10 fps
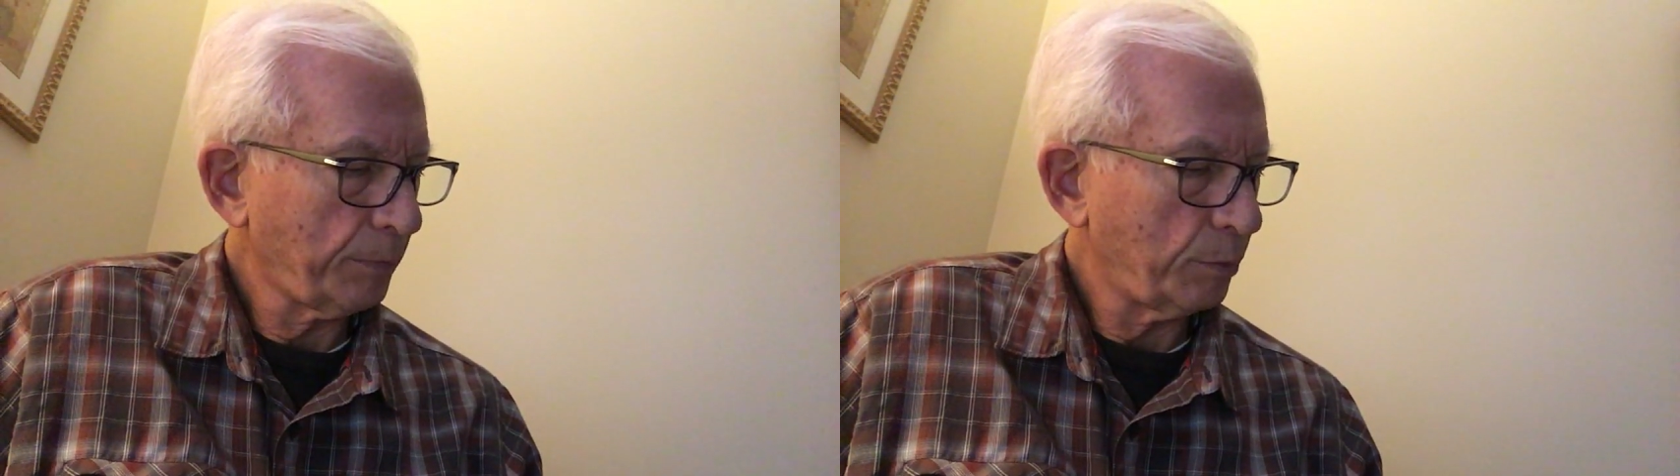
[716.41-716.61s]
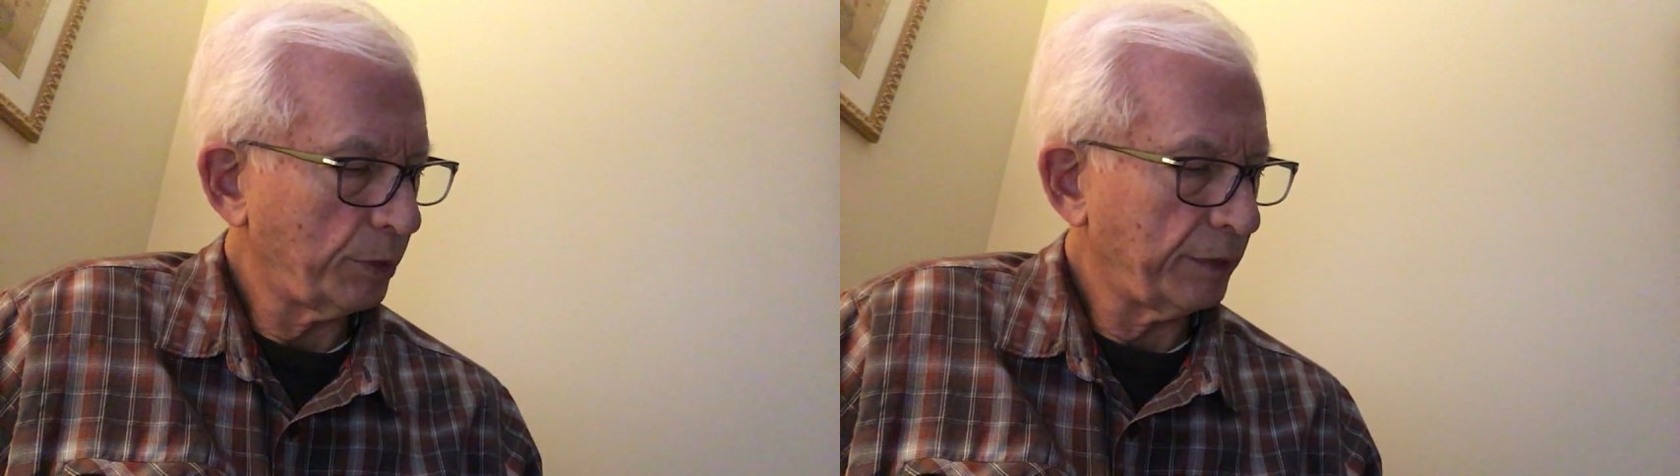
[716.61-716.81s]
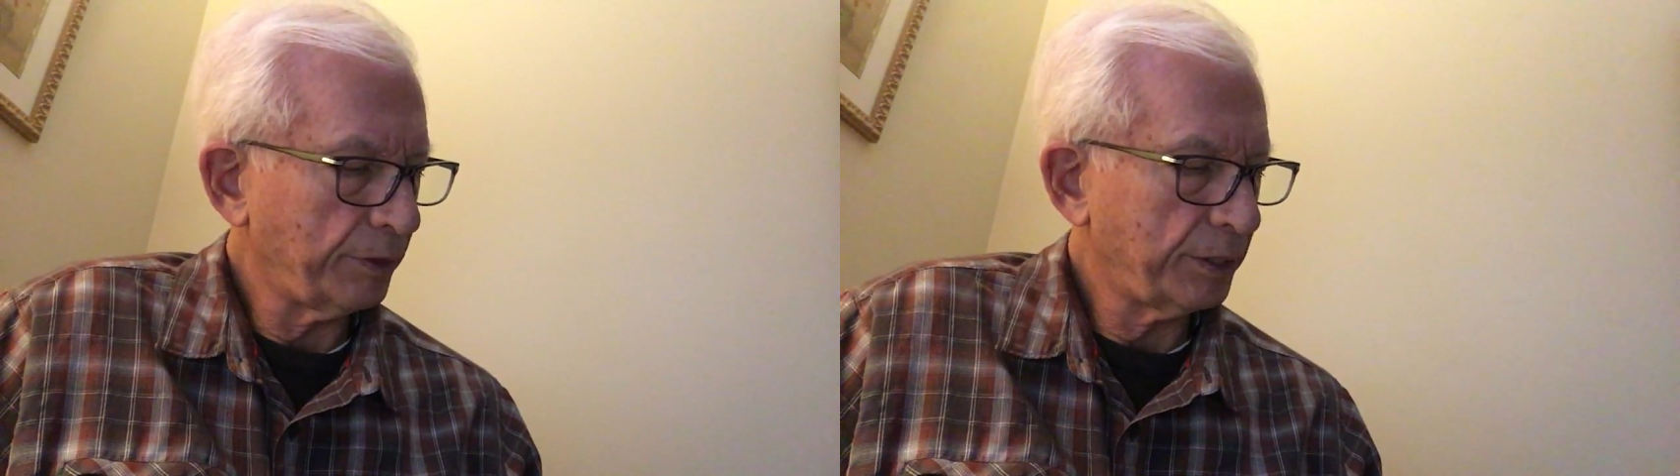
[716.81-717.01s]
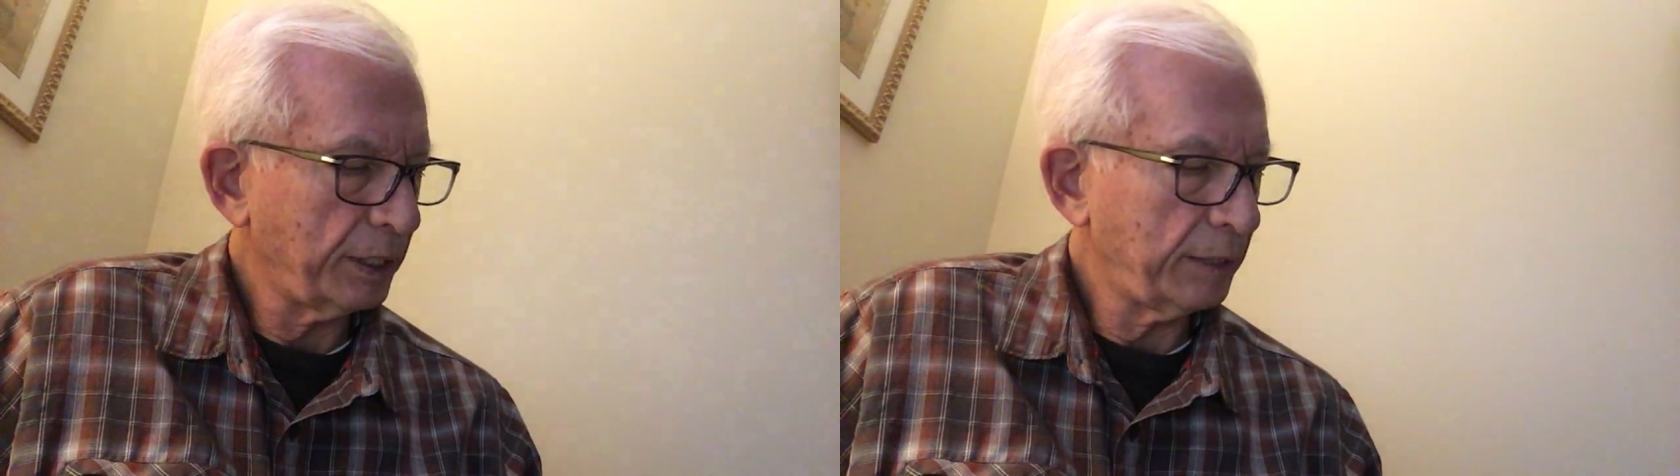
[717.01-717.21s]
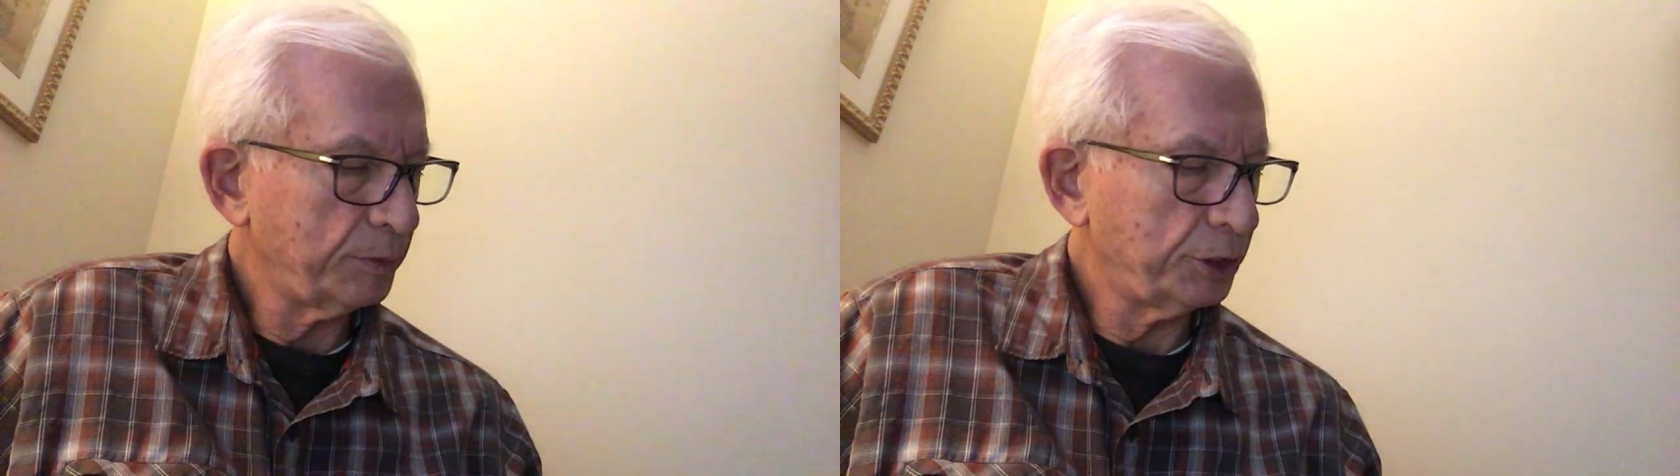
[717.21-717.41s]
but every
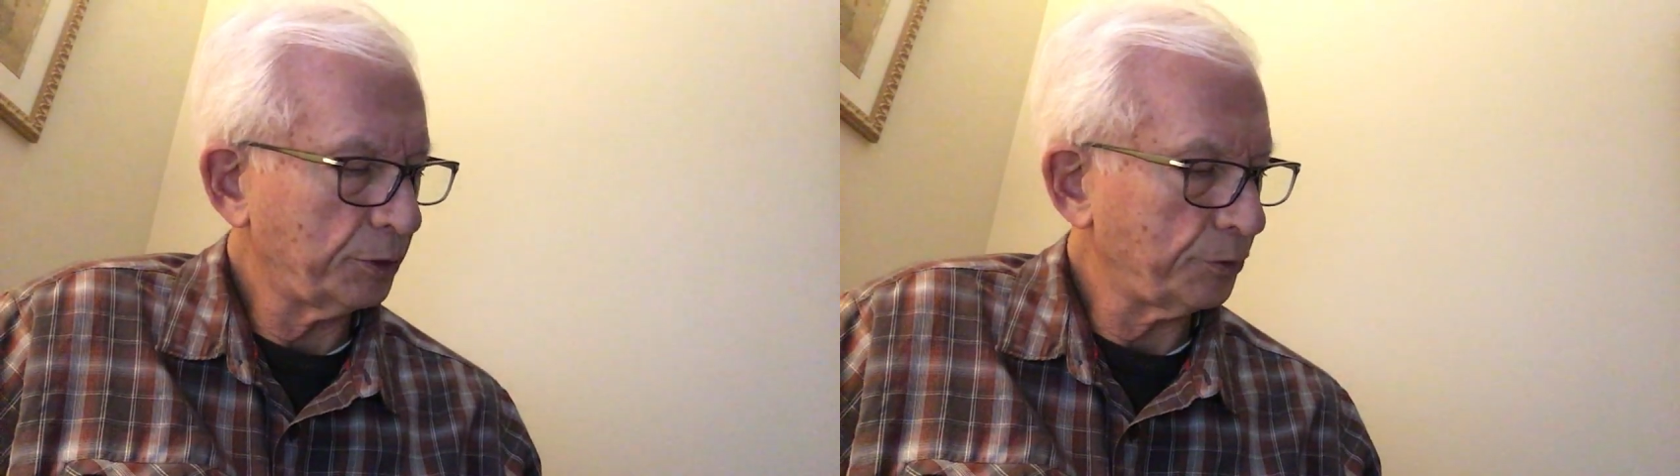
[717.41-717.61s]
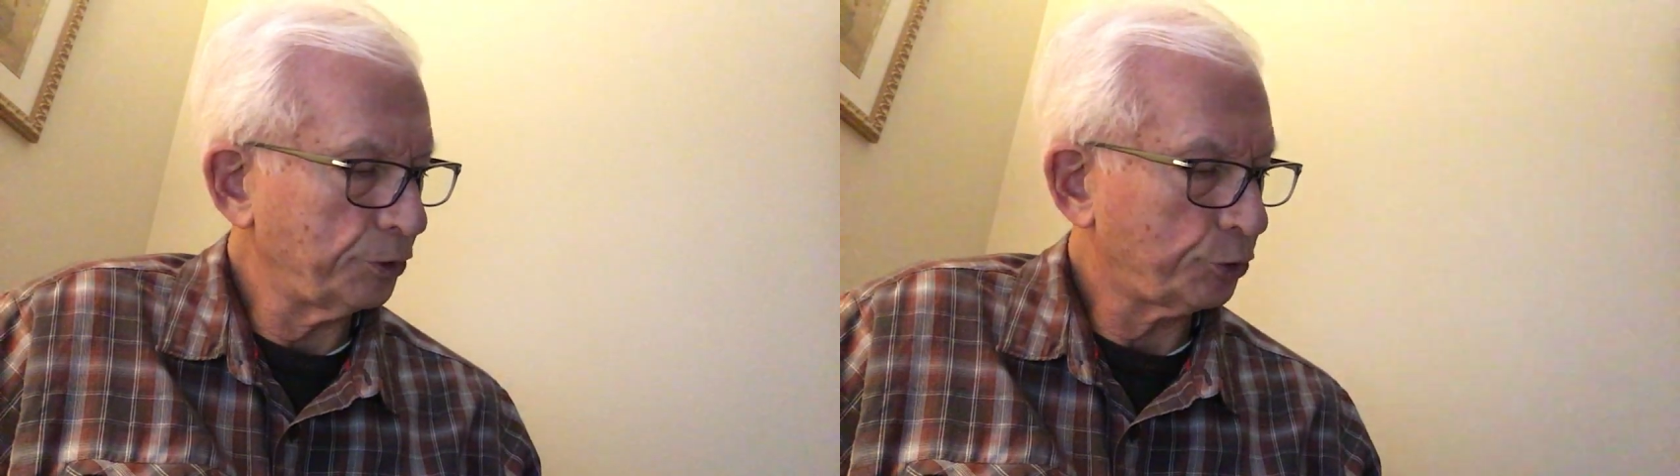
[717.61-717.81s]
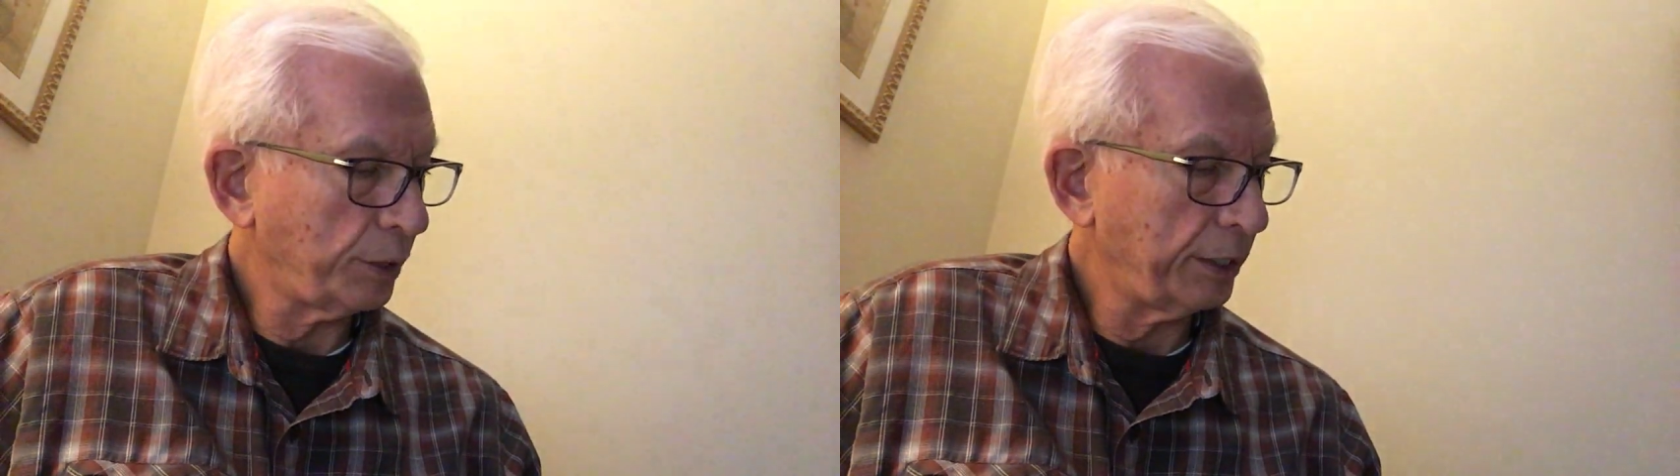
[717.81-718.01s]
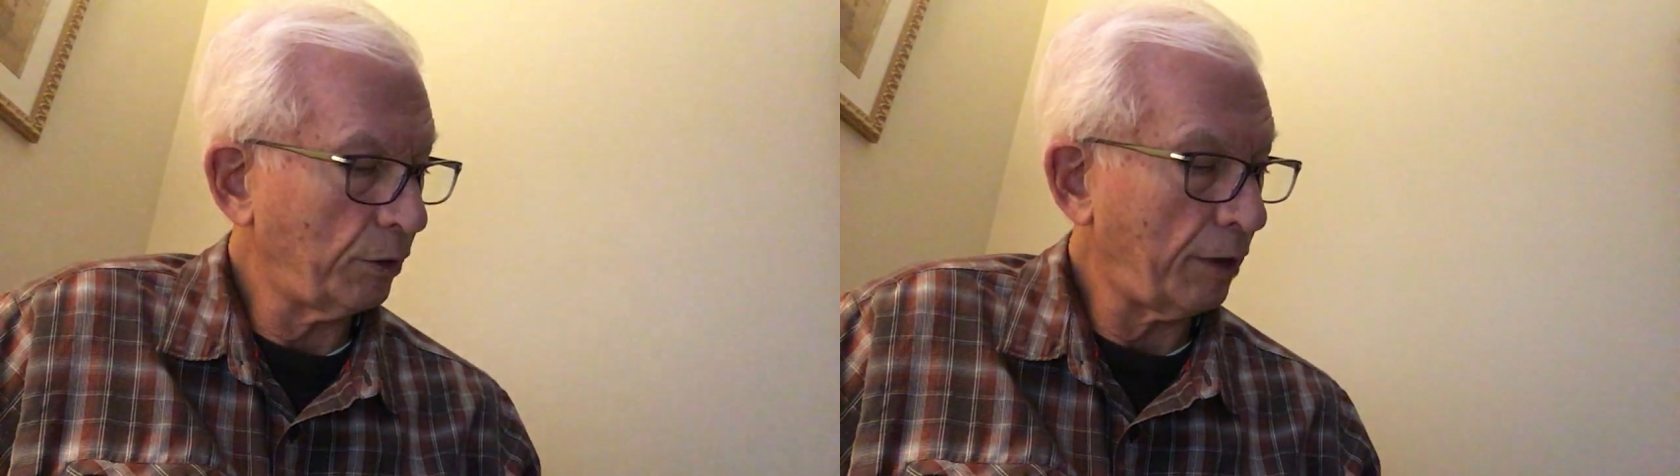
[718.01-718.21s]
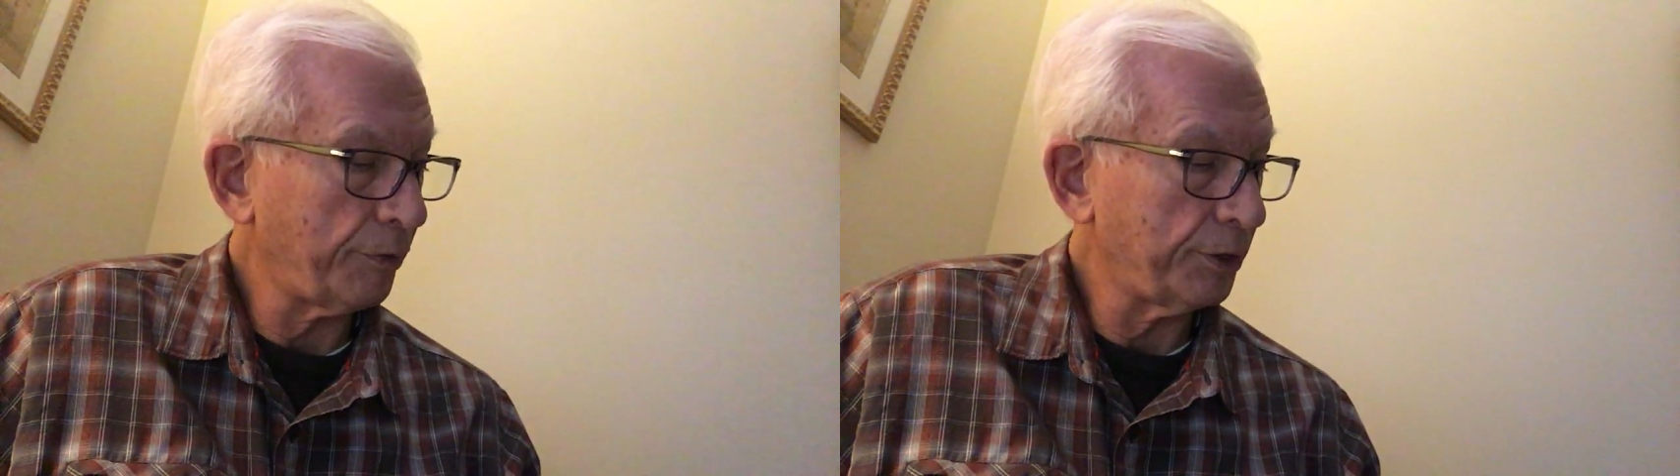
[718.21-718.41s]
time she heard the train off in the